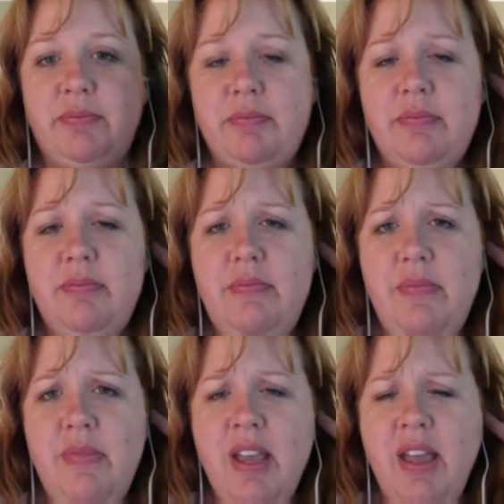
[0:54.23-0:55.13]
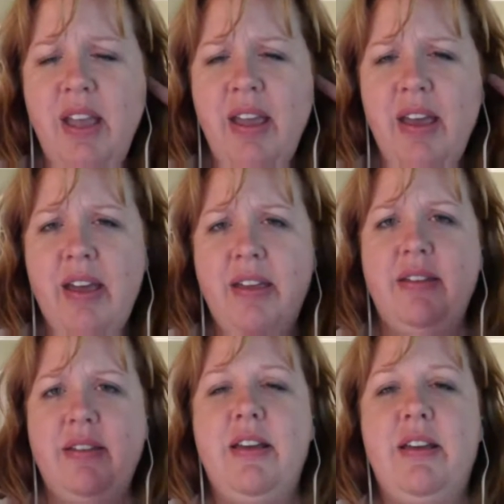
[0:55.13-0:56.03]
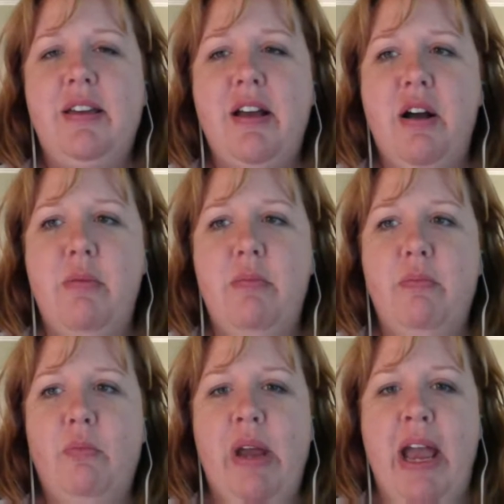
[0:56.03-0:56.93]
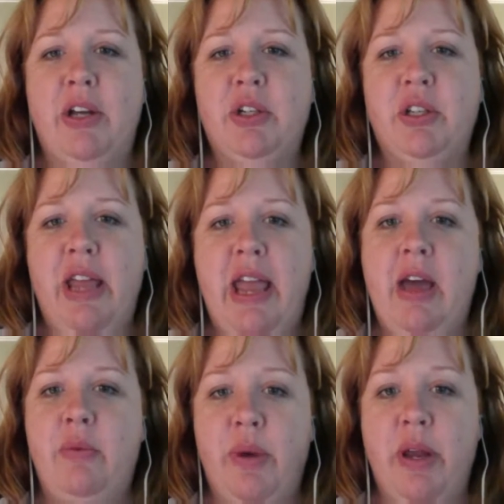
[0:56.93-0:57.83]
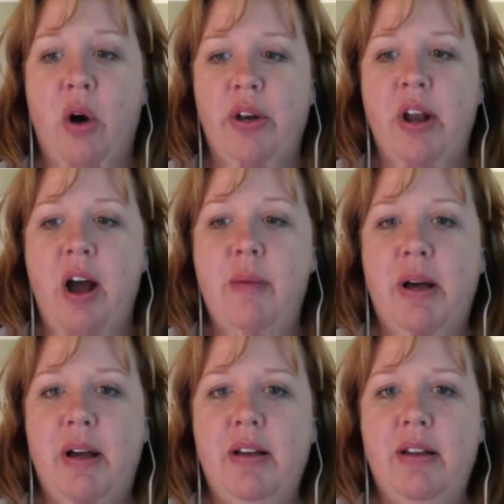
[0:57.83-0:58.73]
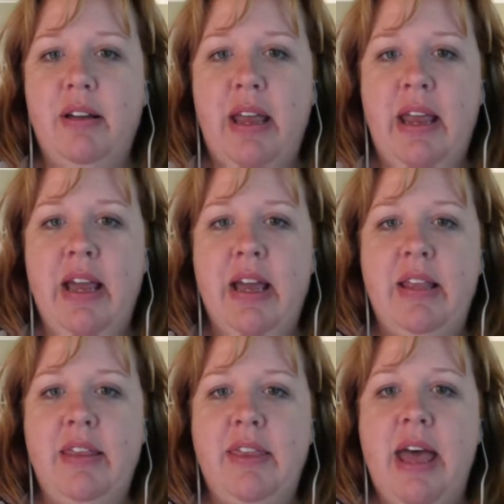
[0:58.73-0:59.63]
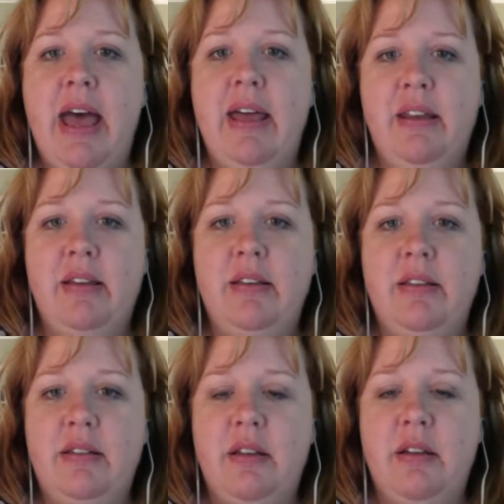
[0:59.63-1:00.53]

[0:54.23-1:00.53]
And we actually had what we called an ama, and that is a